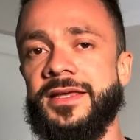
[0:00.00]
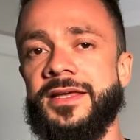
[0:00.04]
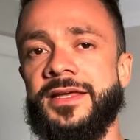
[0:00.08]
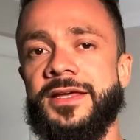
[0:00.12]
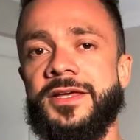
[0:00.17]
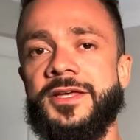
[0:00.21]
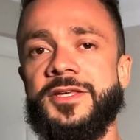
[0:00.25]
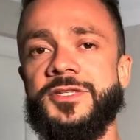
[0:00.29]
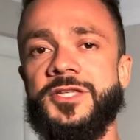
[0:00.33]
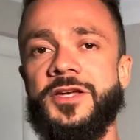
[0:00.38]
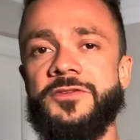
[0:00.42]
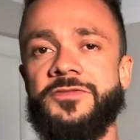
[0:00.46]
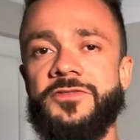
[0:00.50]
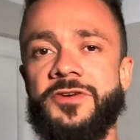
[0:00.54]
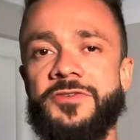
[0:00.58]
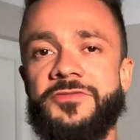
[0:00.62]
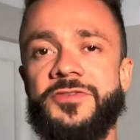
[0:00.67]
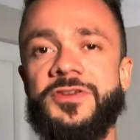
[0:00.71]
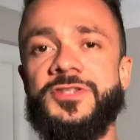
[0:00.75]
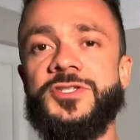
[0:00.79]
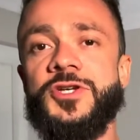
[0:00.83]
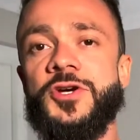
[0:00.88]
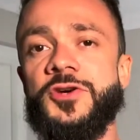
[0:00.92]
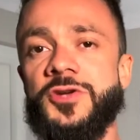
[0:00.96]
So for
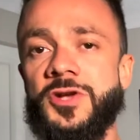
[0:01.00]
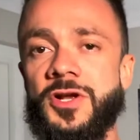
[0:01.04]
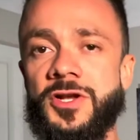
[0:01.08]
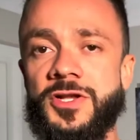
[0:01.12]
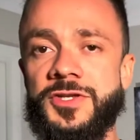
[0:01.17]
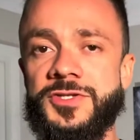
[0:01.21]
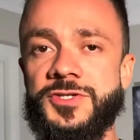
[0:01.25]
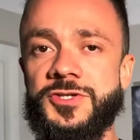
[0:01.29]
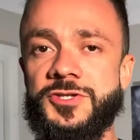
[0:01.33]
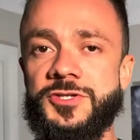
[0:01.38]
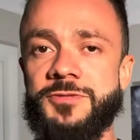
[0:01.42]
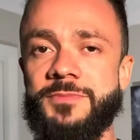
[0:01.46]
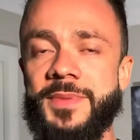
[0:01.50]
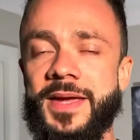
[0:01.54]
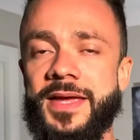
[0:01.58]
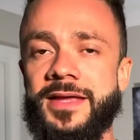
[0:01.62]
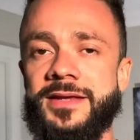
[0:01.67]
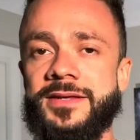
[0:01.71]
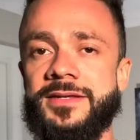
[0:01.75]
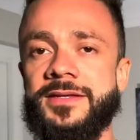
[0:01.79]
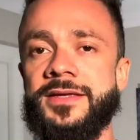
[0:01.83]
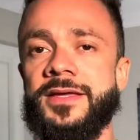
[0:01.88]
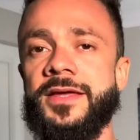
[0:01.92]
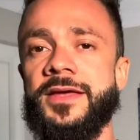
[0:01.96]
every $2 you
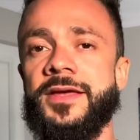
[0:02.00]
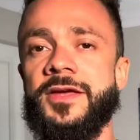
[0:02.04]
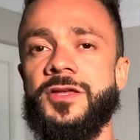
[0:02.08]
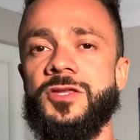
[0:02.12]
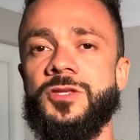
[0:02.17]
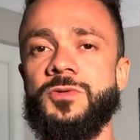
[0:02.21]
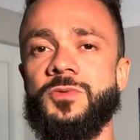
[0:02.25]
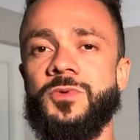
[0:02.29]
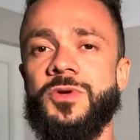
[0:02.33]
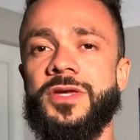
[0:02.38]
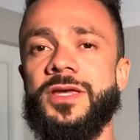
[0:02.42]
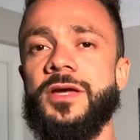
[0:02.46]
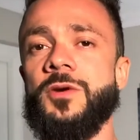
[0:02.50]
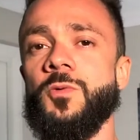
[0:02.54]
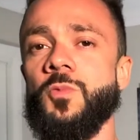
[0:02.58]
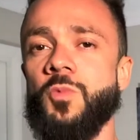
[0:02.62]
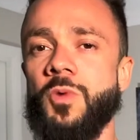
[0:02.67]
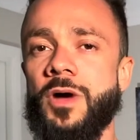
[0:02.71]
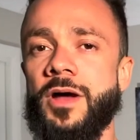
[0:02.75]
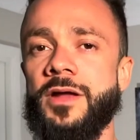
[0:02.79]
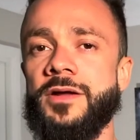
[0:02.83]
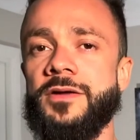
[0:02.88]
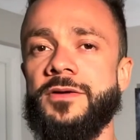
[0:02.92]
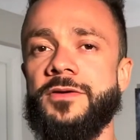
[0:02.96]
spend, you will get
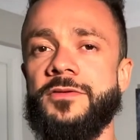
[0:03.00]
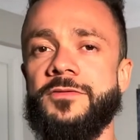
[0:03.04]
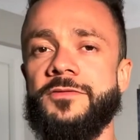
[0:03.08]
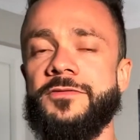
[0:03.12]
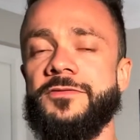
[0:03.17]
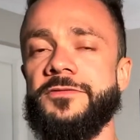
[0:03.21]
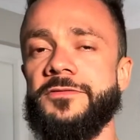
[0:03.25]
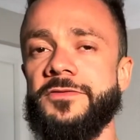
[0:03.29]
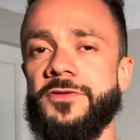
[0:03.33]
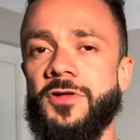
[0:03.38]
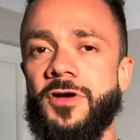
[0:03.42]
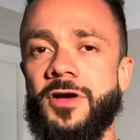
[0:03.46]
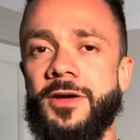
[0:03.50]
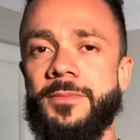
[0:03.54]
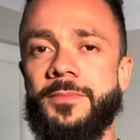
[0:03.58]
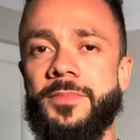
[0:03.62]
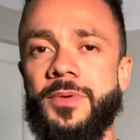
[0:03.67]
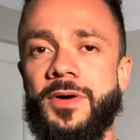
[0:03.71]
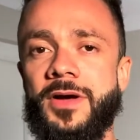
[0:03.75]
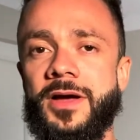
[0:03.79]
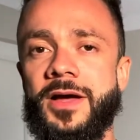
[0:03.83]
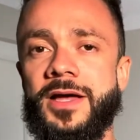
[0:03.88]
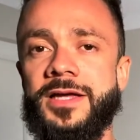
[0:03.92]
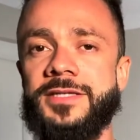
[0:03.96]
1
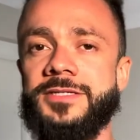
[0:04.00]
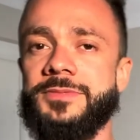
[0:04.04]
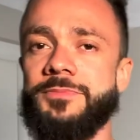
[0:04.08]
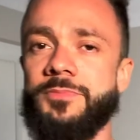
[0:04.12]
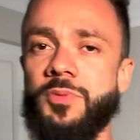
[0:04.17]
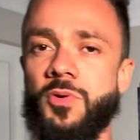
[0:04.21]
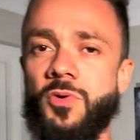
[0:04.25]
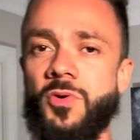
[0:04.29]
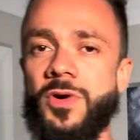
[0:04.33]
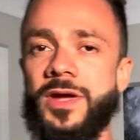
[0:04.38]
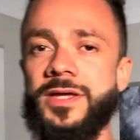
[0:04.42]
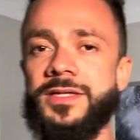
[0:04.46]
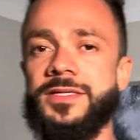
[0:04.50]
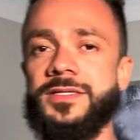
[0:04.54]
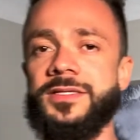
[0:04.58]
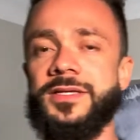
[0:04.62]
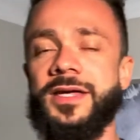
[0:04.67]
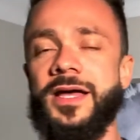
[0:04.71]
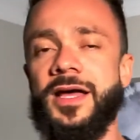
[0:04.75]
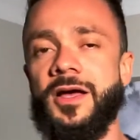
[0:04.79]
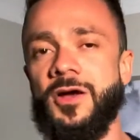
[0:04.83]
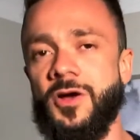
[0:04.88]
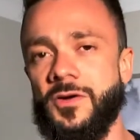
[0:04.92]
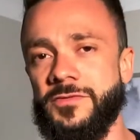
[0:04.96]
Flybuys point.
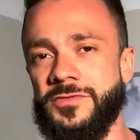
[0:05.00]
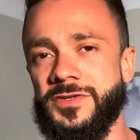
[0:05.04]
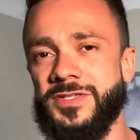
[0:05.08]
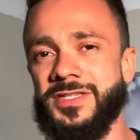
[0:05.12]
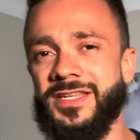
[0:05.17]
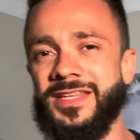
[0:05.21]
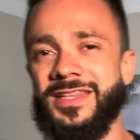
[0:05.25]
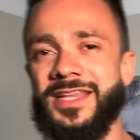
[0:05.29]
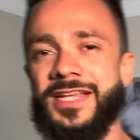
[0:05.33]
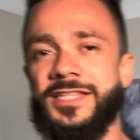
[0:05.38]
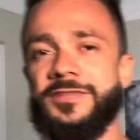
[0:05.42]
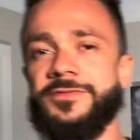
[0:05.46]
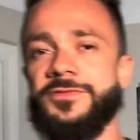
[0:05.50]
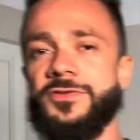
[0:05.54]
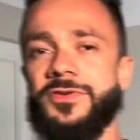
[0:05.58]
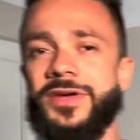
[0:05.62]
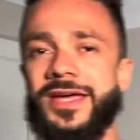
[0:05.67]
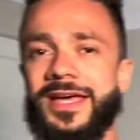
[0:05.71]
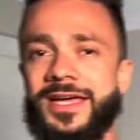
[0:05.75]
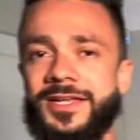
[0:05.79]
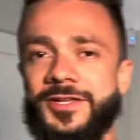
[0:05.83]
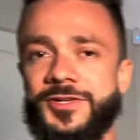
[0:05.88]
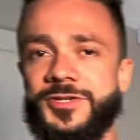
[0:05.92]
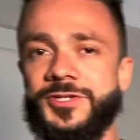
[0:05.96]
Obviously, that's for
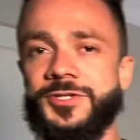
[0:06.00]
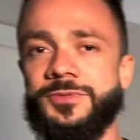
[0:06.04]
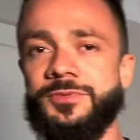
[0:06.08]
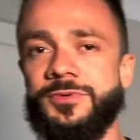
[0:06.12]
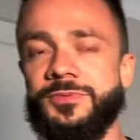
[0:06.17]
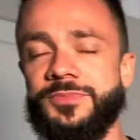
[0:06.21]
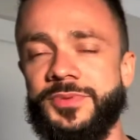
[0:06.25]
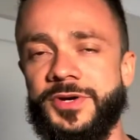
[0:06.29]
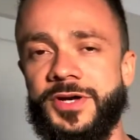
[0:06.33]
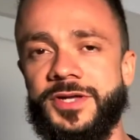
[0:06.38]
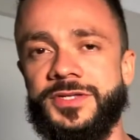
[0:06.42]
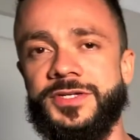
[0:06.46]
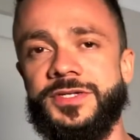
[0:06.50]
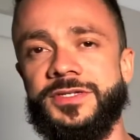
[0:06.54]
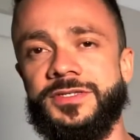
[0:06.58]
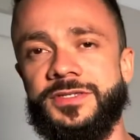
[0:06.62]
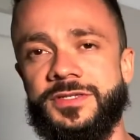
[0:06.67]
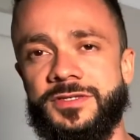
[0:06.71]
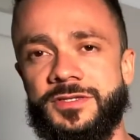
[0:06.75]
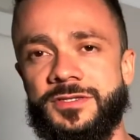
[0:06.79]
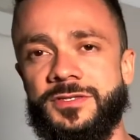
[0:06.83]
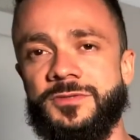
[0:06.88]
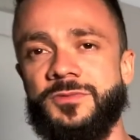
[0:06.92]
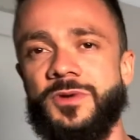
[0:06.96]
eligible
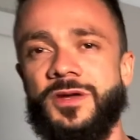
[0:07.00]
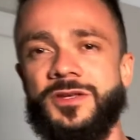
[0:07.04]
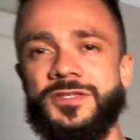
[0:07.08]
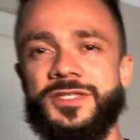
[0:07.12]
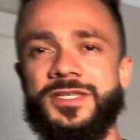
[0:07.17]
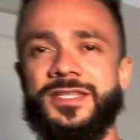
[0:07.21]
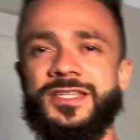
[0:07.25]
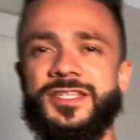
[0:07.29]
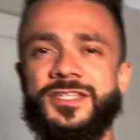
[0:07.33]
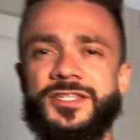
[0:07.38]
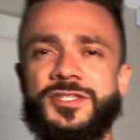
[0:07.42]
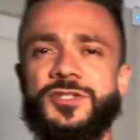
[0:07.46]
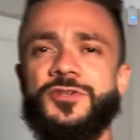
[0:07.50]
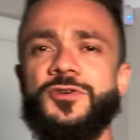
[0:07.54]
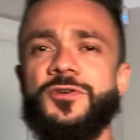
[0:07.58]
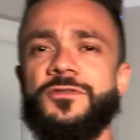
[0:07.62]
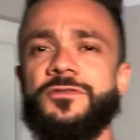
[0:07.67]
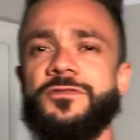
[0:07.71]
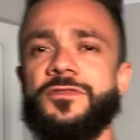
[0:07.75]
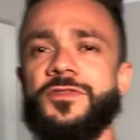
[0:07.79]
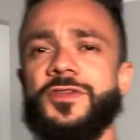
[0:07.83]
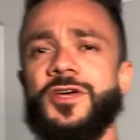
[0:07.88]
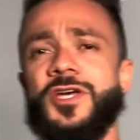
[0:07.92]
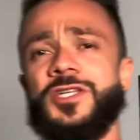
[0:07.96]
purchases as well. So this is good
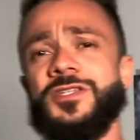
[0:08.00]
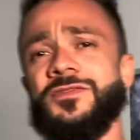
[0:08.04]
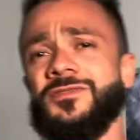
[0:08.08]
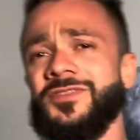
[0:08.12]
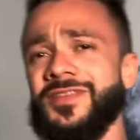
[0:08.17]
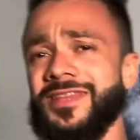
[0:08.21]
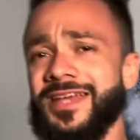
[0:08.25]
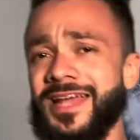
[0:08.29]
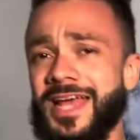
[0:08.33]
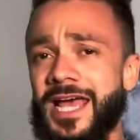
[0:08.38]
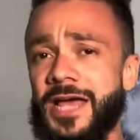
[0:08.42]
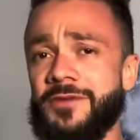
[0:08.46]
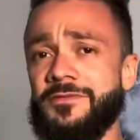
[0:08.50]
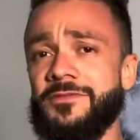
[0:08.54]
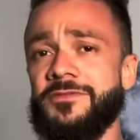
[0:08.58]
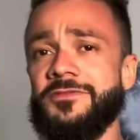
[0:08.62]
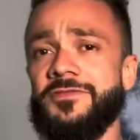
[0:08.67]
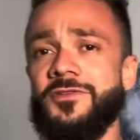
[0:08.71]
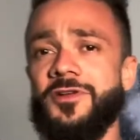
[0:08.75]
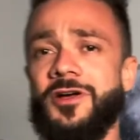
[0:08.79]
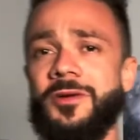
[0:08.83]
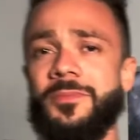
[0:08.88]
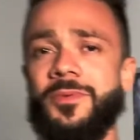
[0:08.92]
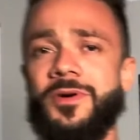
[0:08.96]
for those of you that have a
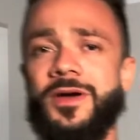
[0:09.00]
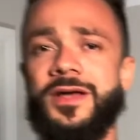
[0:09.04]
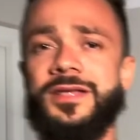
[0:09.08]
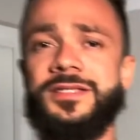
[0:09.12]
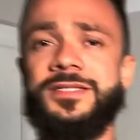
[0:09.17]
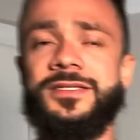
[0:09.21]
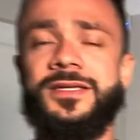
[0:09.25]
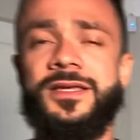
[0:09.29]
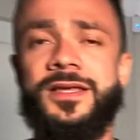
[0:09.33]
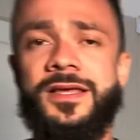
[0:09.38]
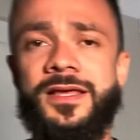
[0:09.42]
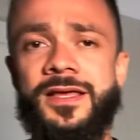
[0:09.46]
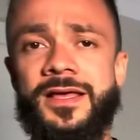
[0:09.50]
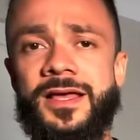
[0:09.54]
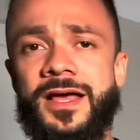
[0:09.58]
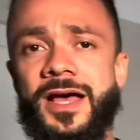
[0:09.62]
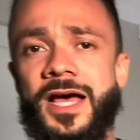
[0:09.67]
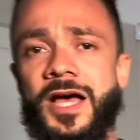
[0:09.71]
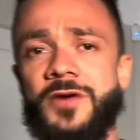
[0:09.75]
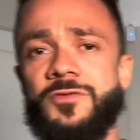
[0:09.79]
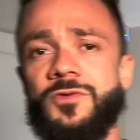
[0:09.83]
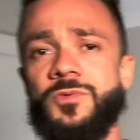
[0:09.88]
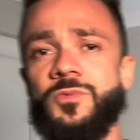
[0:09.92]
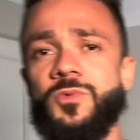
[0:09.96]
Flybuys
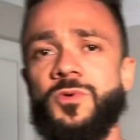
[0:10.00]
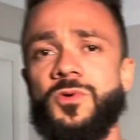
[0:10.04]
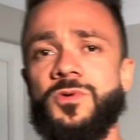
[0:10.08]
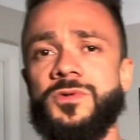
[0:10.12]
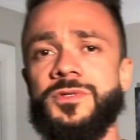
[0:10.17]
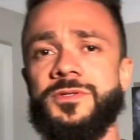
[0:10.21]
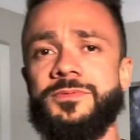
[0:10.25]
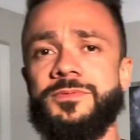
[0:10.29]
rewards